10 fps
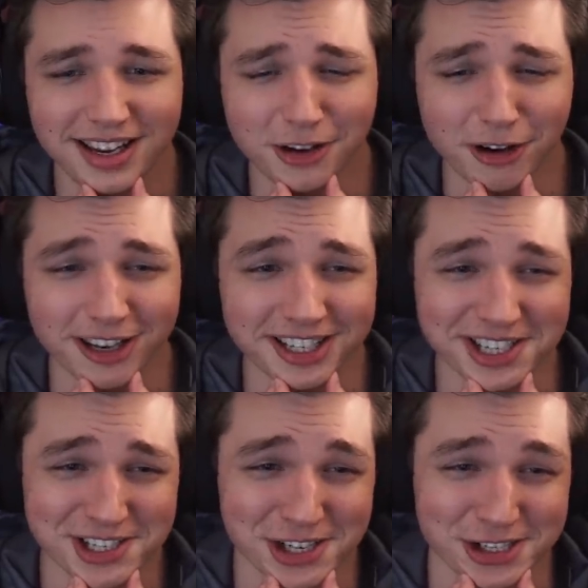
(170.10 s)

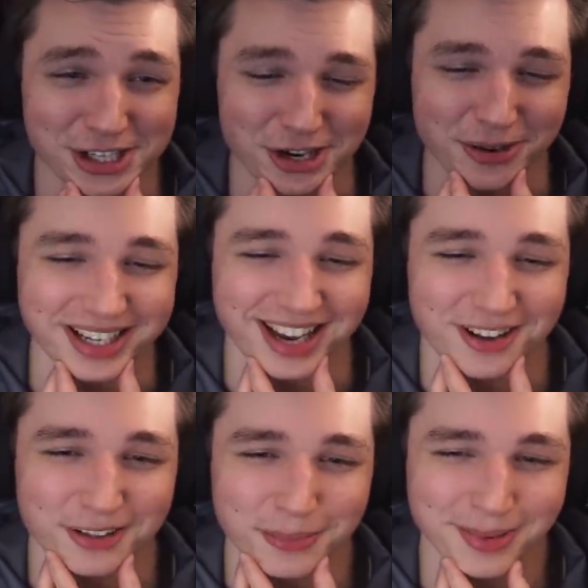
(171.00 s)
Gluttony's just showing
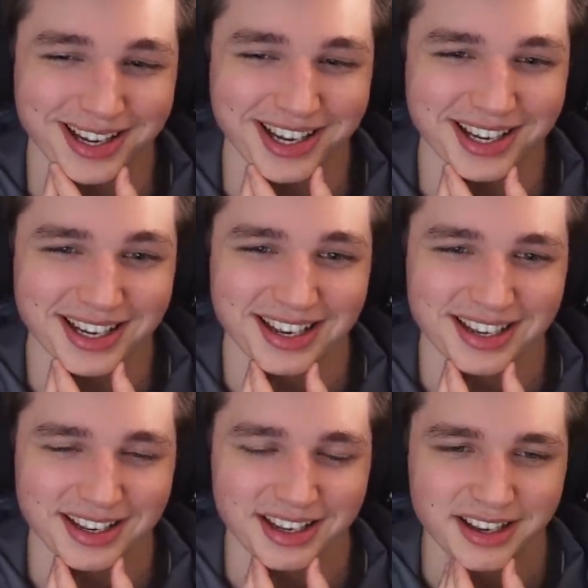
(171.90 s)
out of the way. He has the
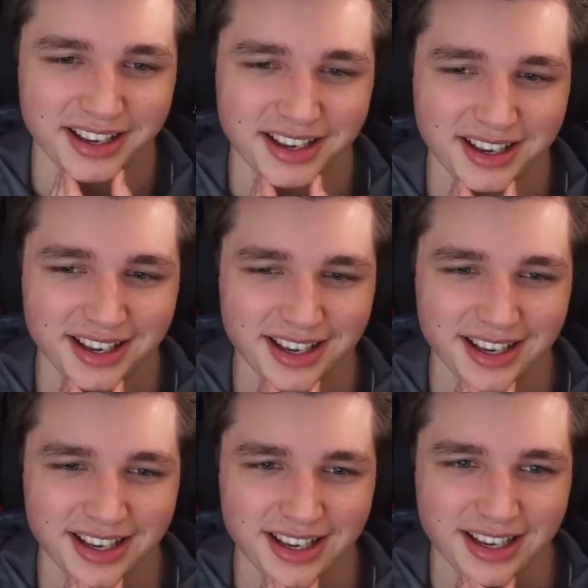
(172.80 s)
power to recover from
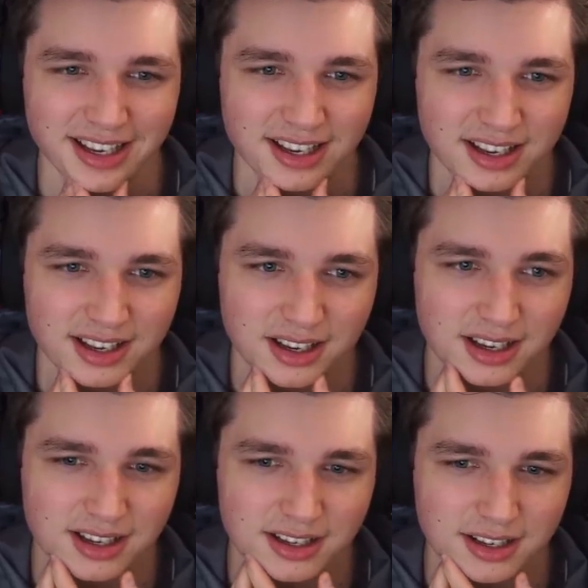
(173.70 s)
any type of
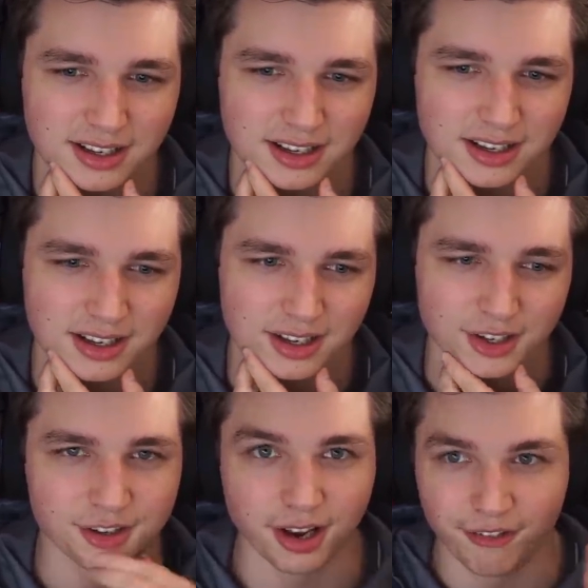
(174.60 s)
injury.
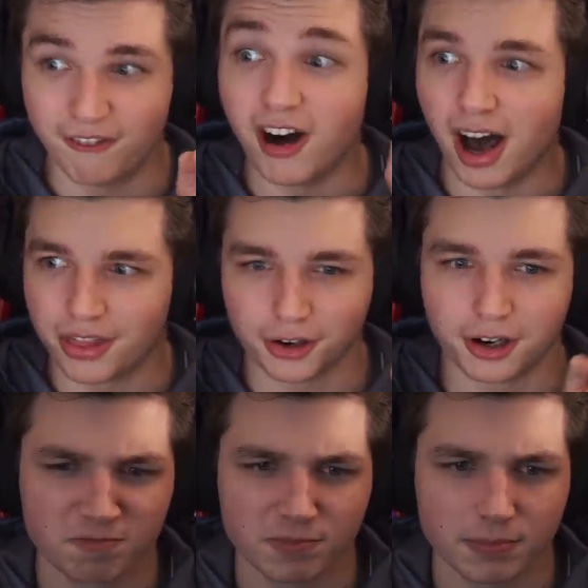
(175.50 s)
So
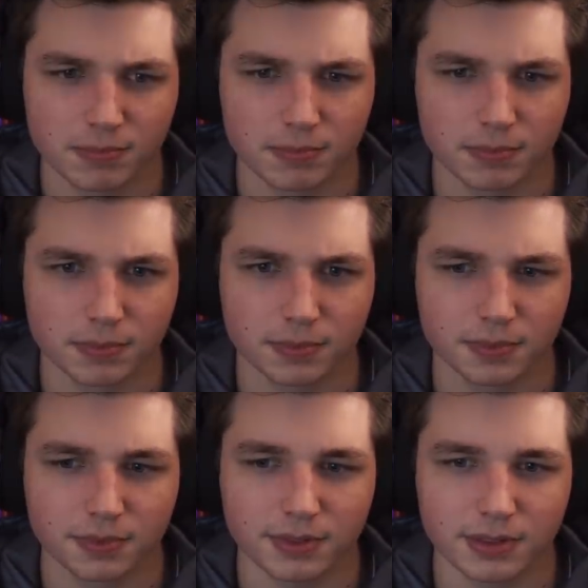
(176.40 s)
father. You're
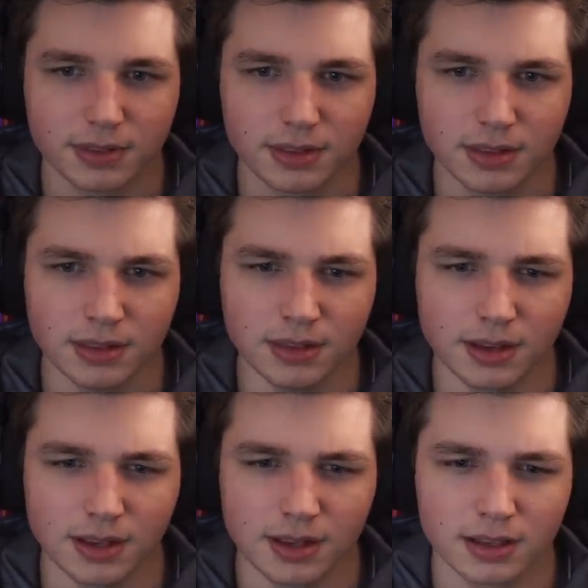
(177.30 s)
missing my point.
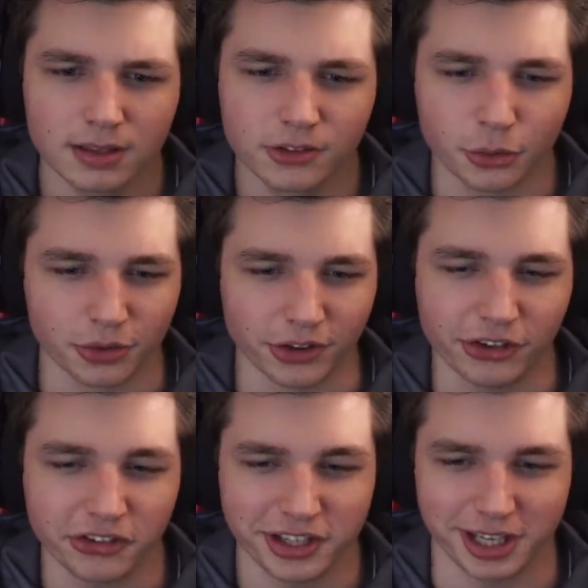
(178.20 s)
I so this
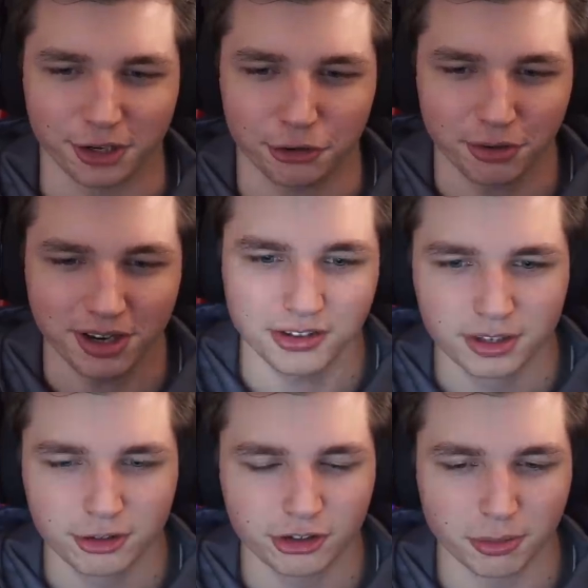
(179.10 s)
is the entrance?
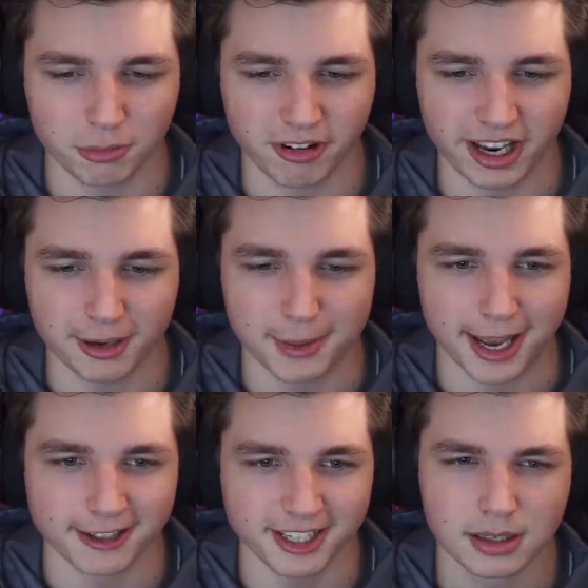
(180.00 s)
Just some random
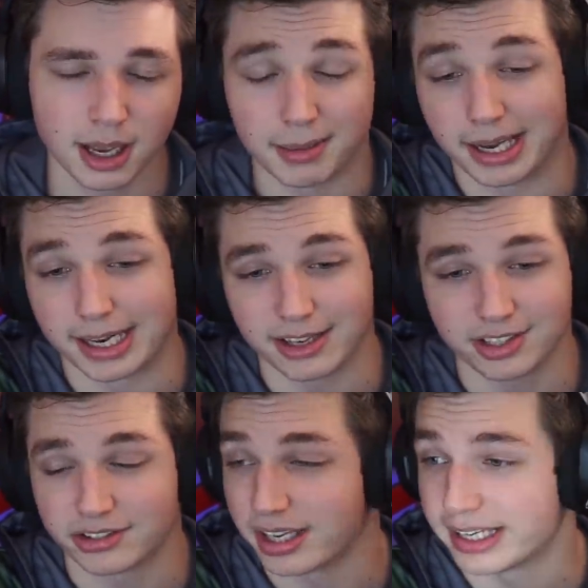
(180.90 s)
alley? I mean, I guess
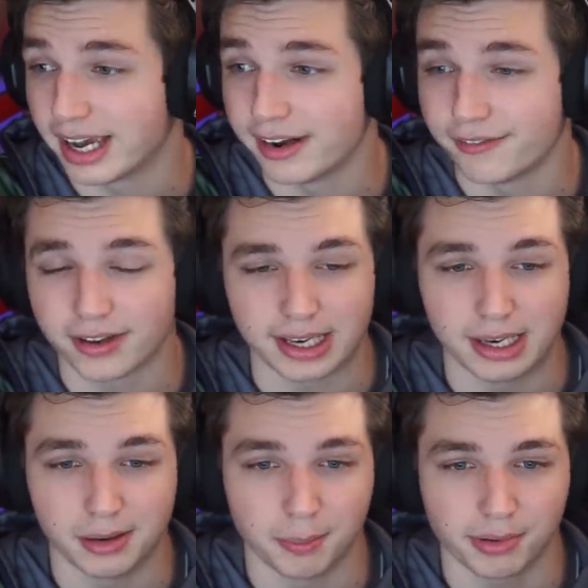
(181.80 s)
it's like kind of like
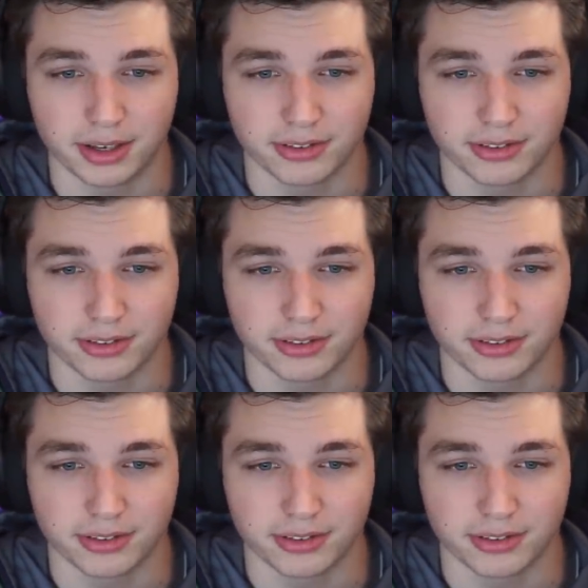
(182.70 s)
hidden in plain